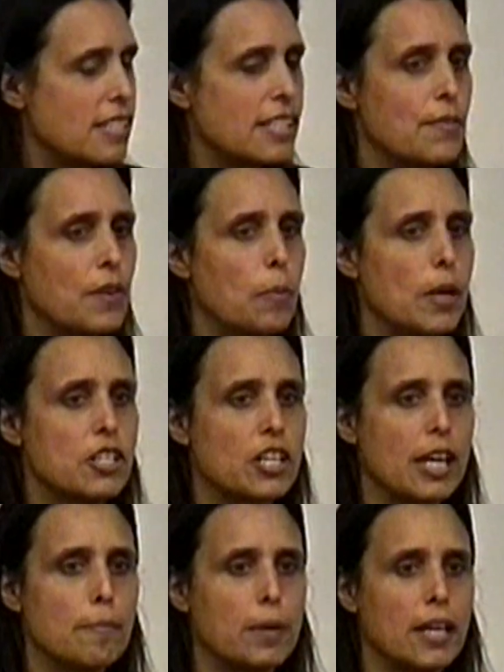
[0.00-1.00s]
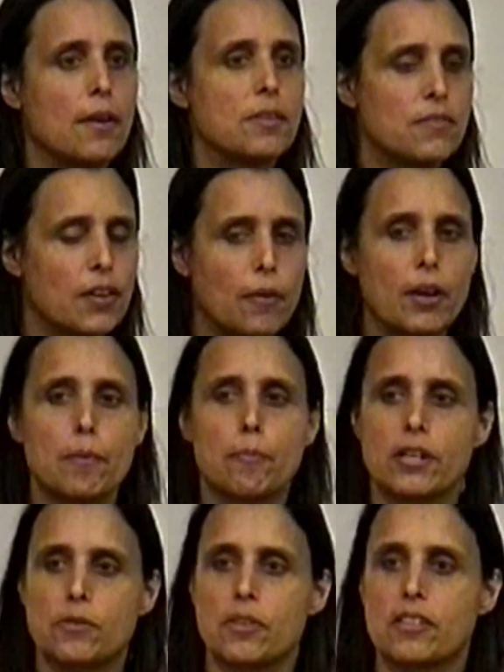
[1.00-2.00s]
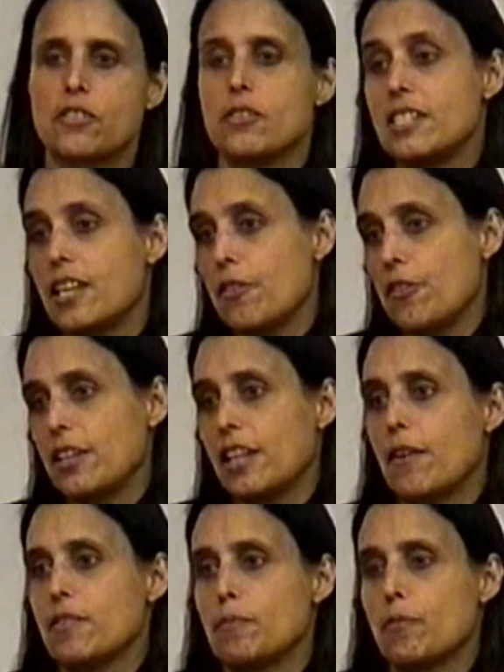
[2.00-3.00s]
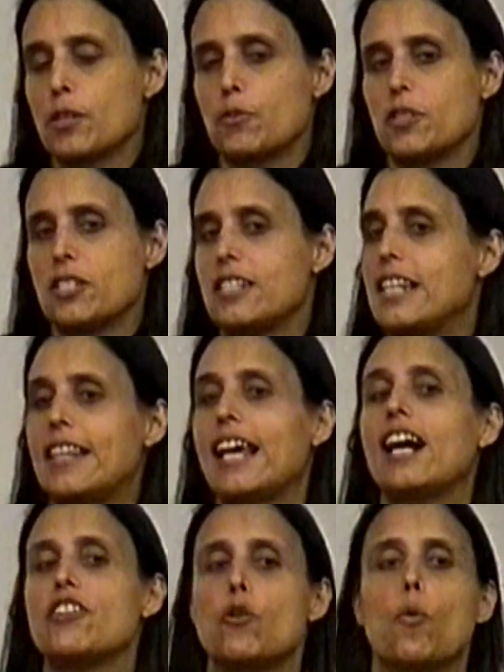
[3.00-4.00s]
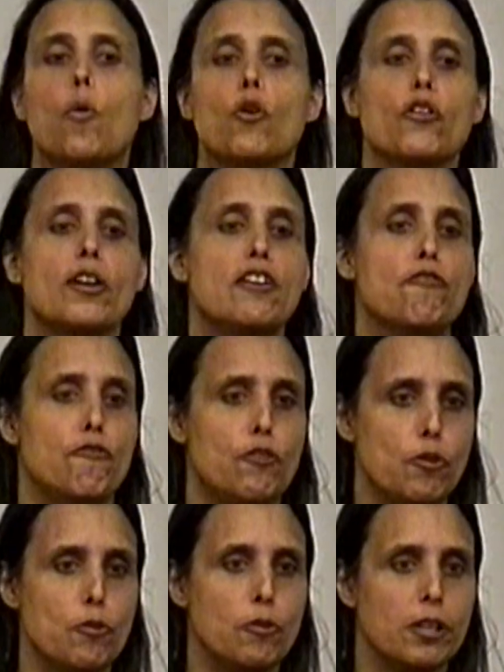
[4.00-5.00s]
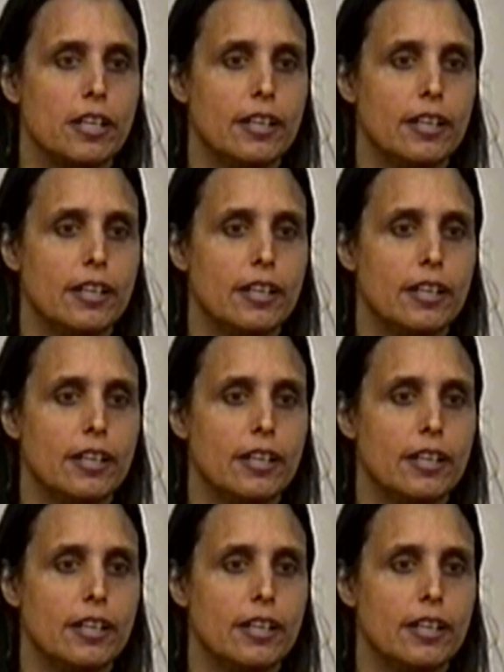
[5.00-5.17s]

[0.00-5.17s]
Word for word: this living wage campaign. I was very impressed with the students. The other thing that I was impressed with was that they got to order in food.